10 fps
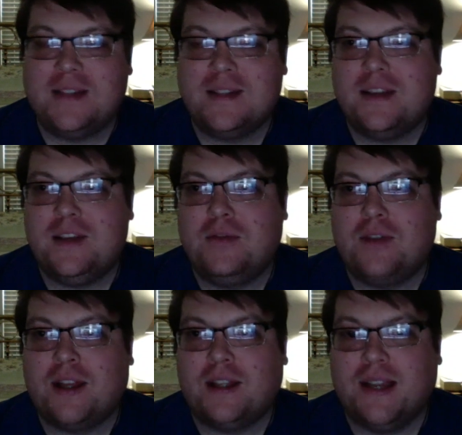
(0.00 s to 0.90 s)
is that you've
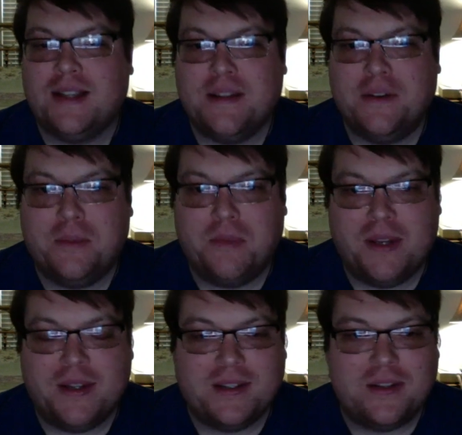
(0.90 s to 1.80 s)
recognized
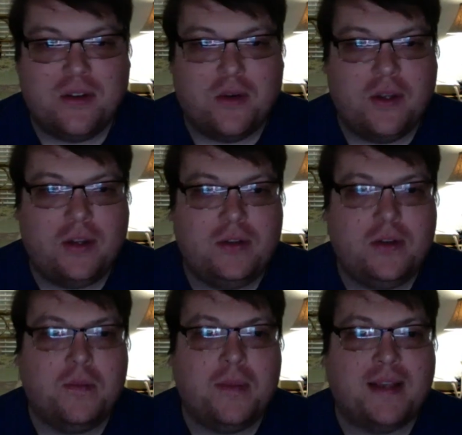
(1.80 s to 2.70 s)
interdependence, and you're going to do
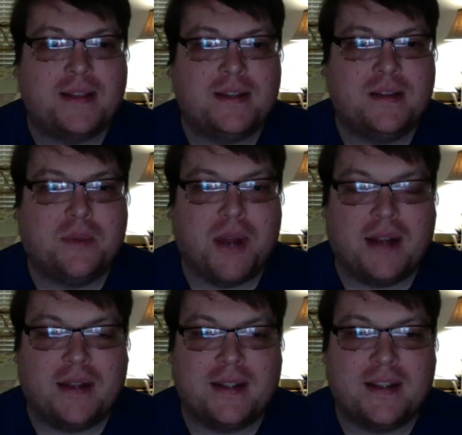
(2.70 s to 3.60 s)
your best in the
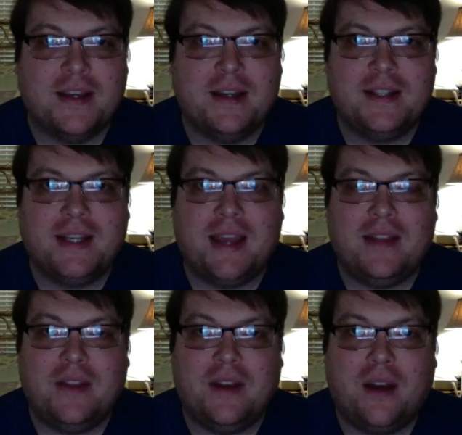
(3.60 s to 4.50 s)
practice to
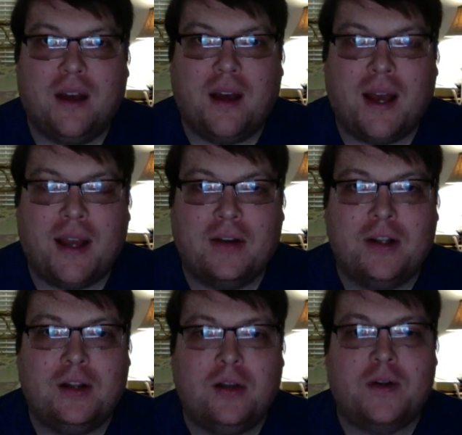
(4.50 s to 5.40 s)
gain the higher
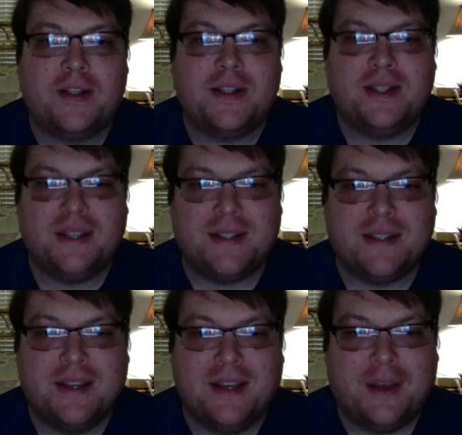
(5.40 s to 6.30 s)
and lower siddhis,
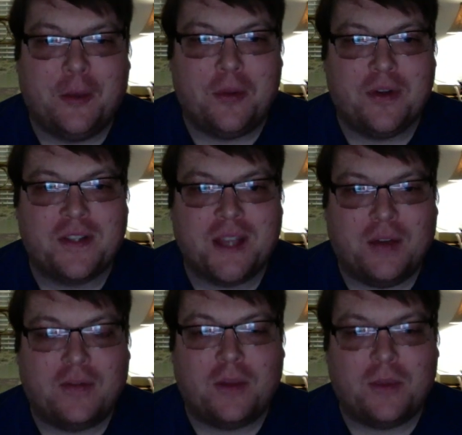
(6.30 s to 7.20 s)
help
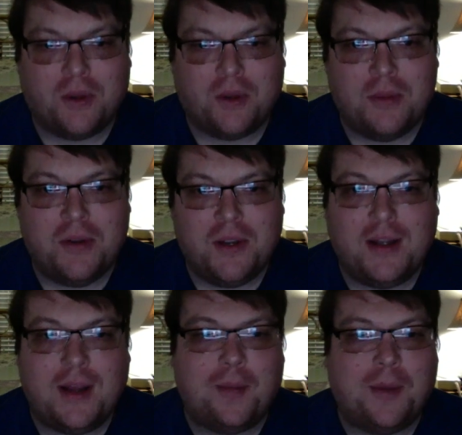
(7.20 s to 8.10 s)
yourself, help your community,
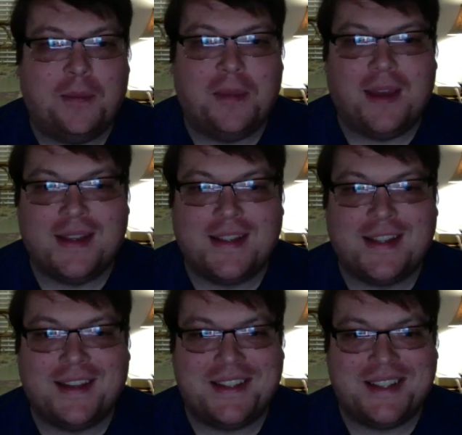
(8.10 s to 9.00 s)
and help all beings.
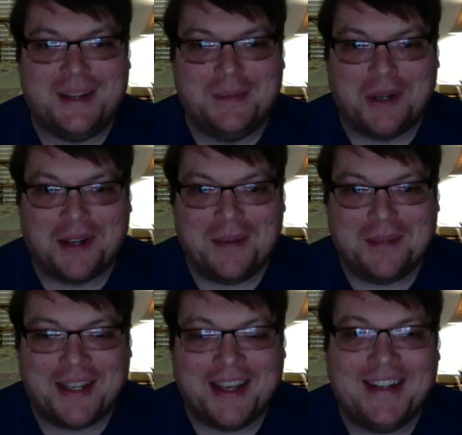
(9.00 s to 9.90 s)
It's not more
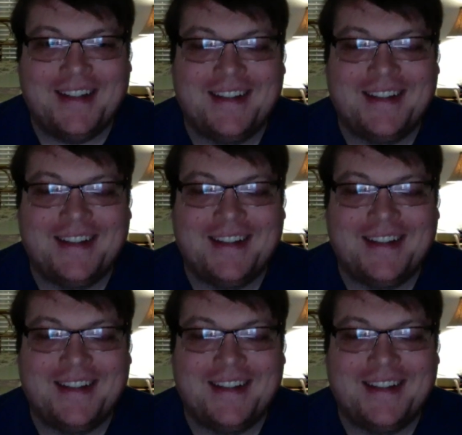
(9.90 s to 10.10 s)
complicated.